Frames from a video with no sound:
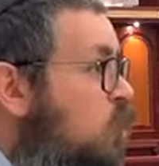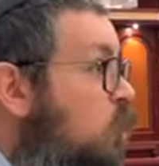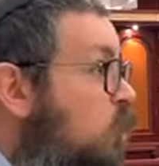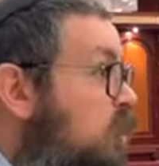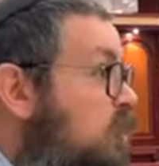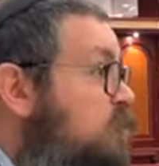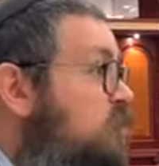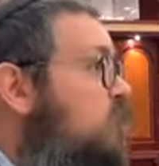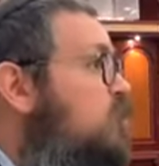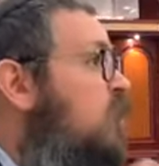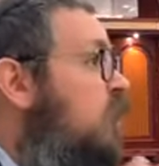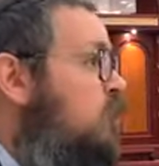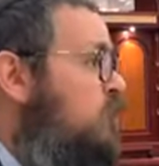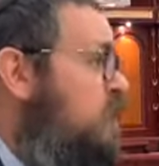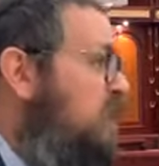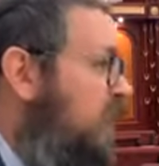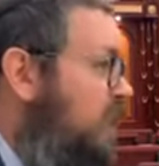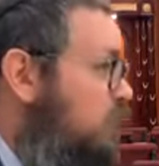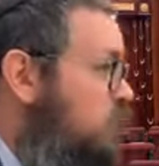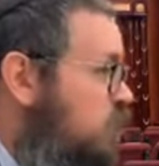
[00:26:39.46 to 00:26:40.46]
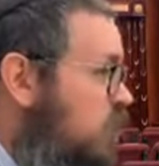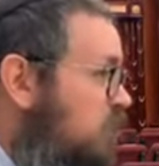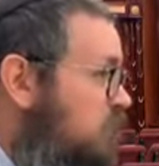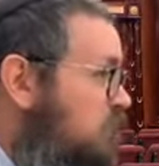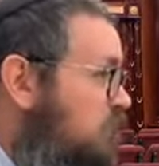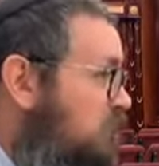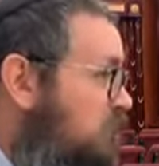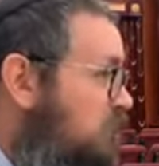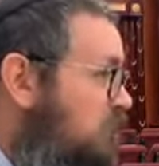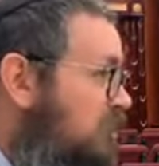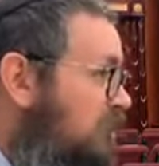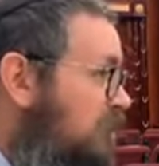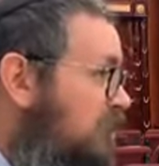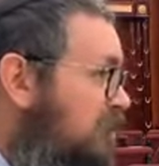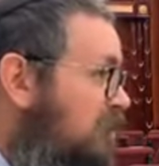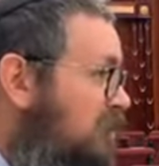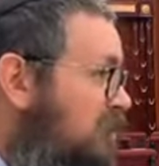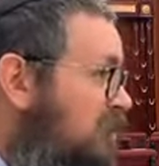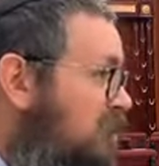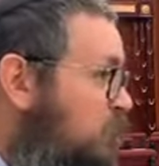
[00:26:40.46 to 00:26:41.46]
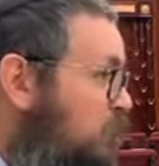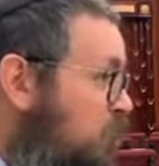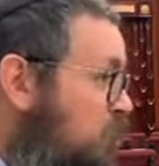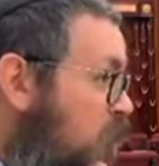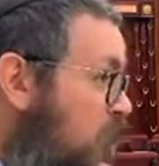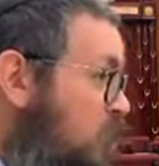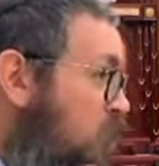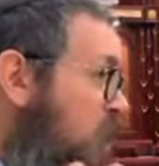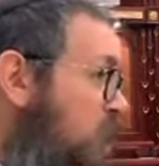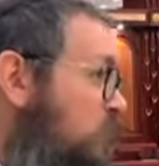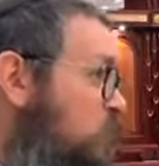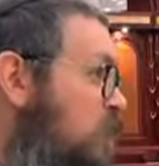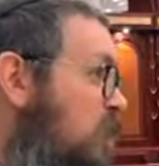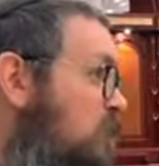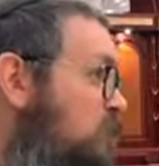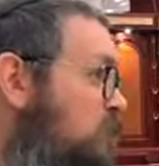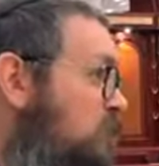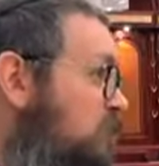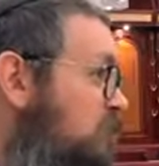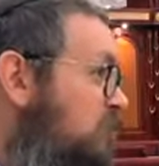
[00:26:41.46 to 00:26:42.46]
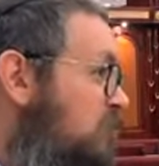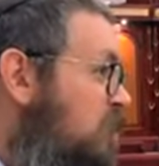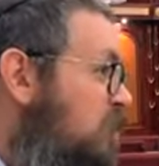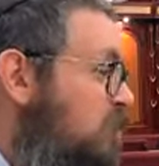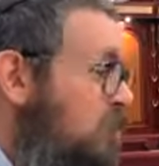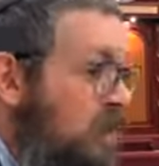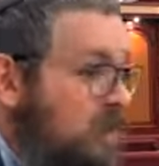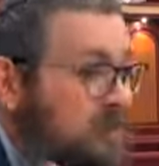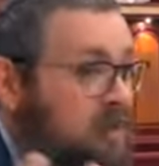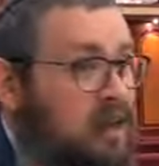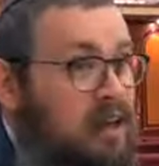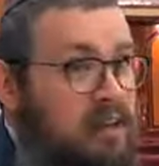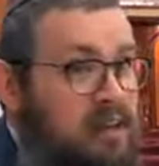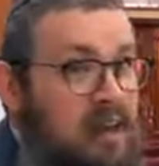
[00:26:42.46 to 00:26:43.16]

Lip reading: Even knowing Hashem, to know Hashem, right?